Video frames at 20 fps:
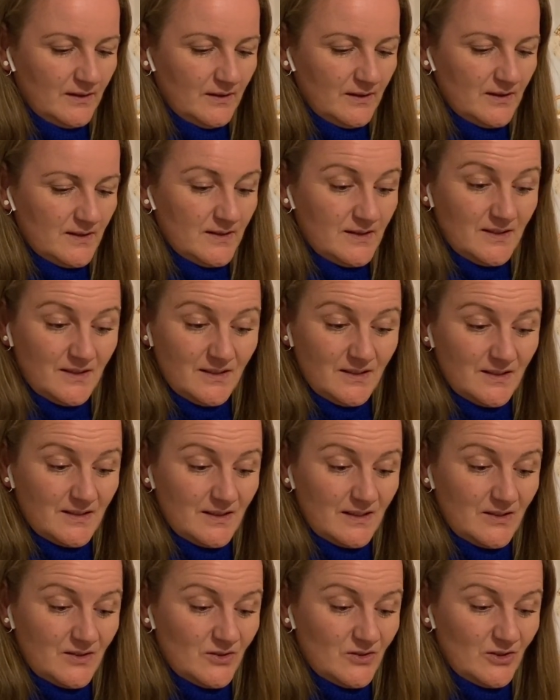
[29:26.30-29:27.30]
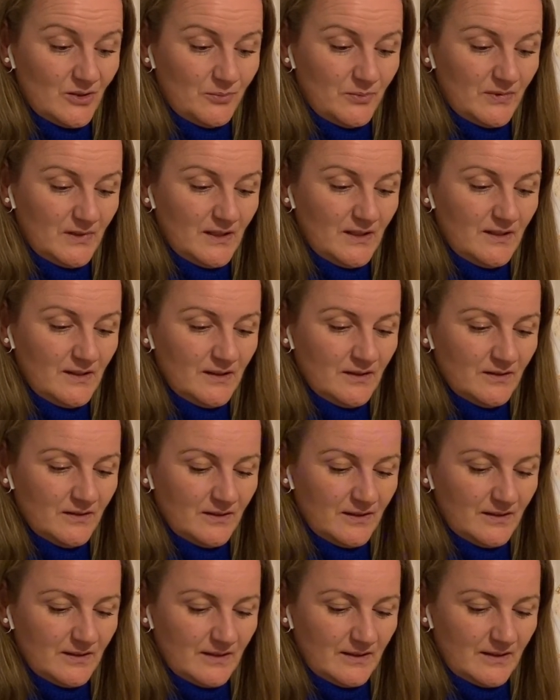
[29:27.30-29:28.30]
since I stopped knitting on
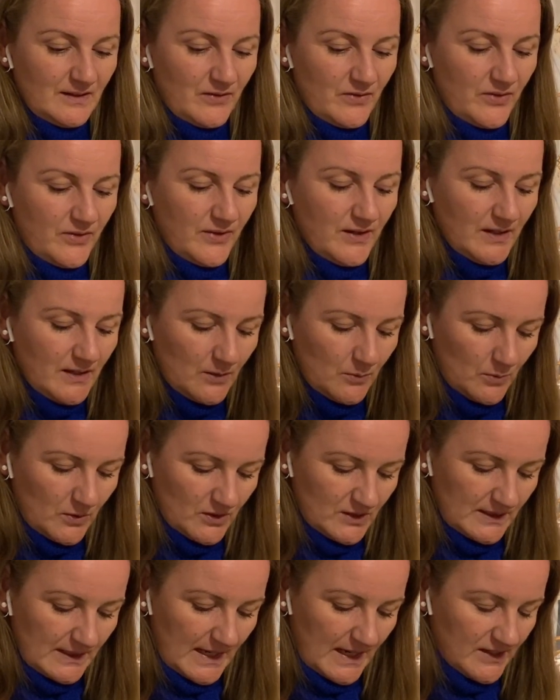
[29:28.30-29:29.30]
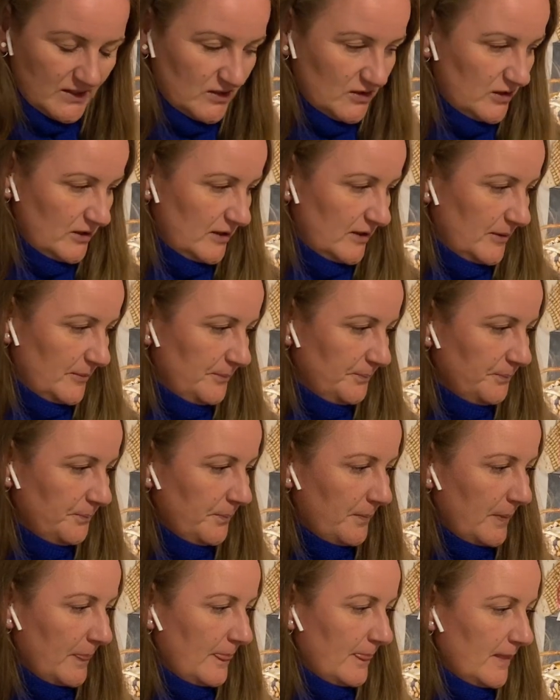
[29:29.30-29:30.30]
it, and I think it was last year.
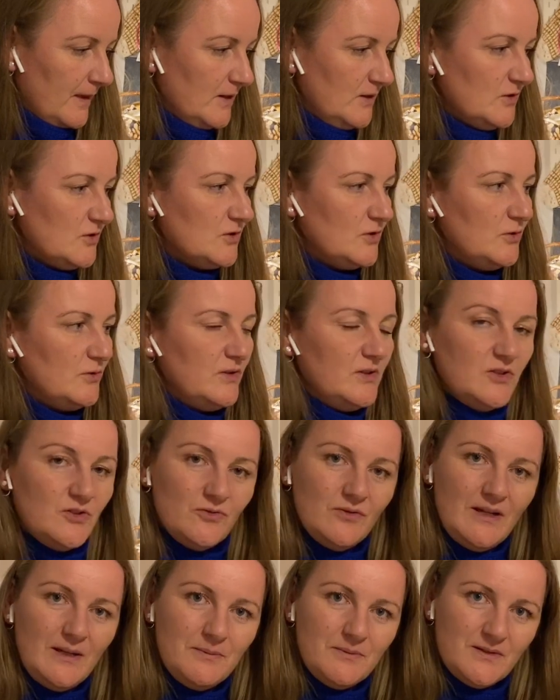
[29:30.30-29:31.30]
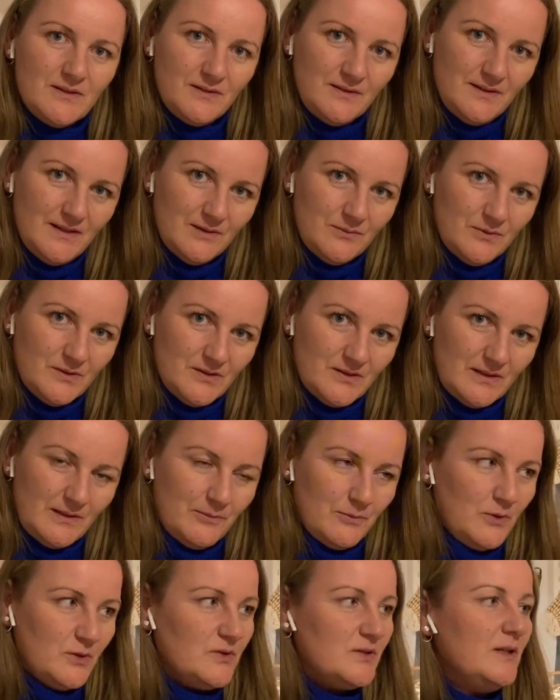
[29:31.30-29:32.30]
So the scraps, that was I'm
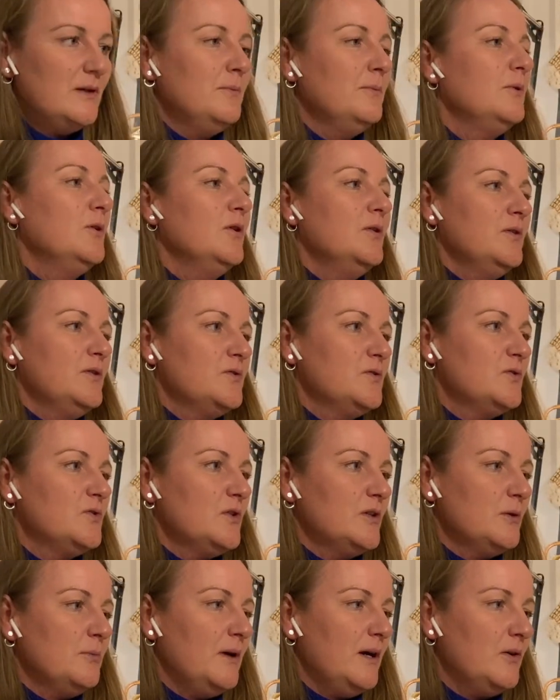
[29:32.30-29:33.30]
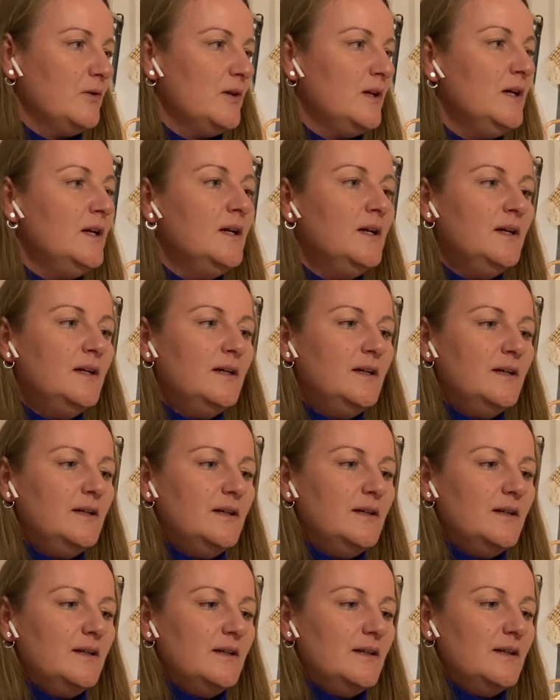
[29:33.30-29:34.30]
going to talk about.
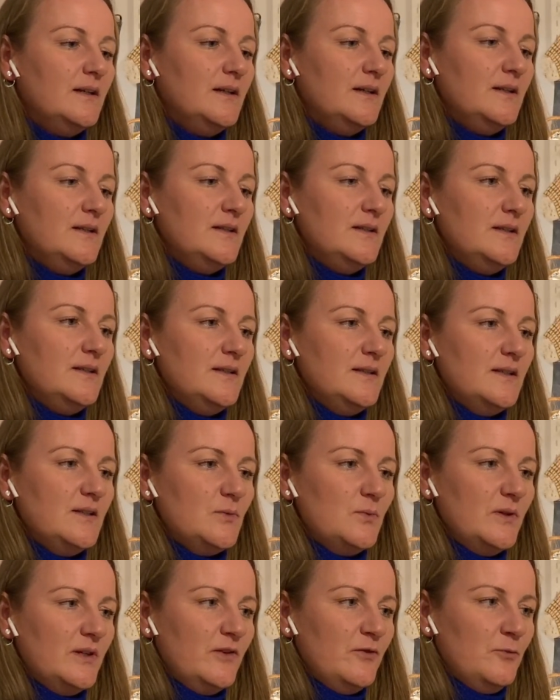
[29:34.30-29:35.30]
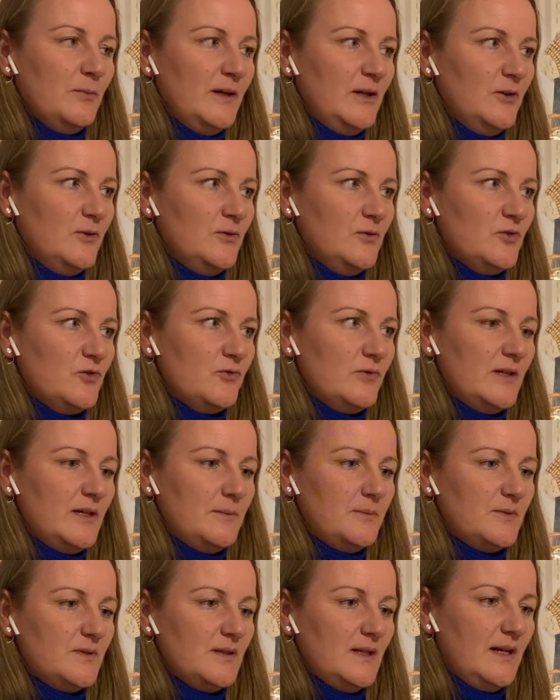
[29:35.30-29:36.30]
This is one of my own
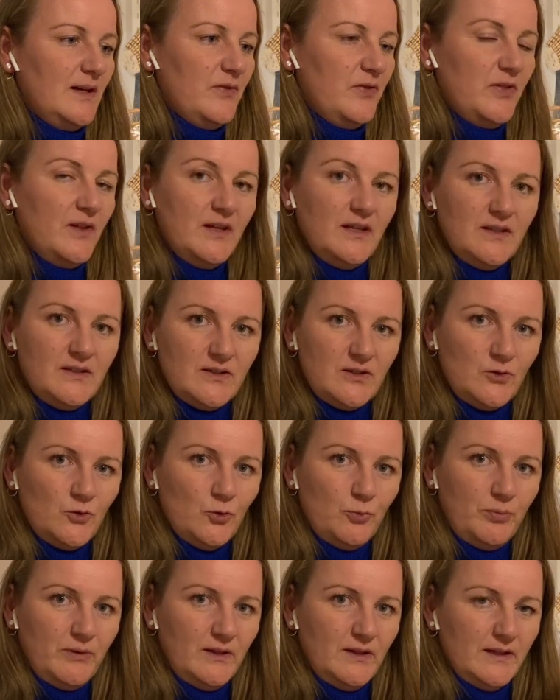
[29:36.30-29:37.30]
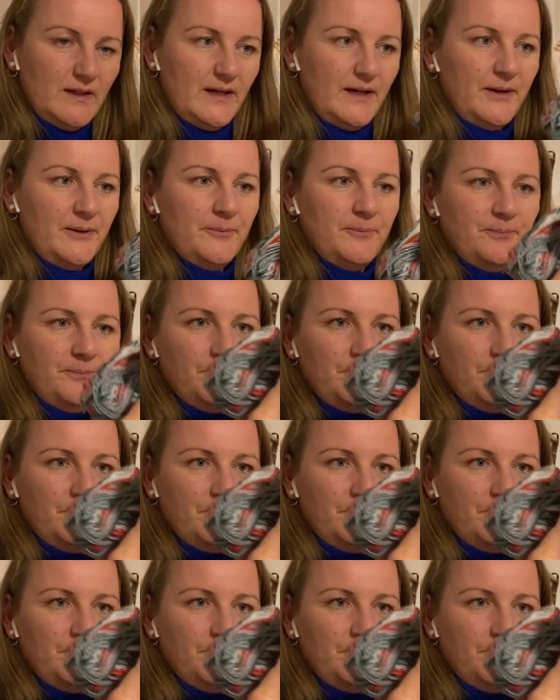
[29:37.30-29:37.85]
scraps. I think it's a Hobbii yarn,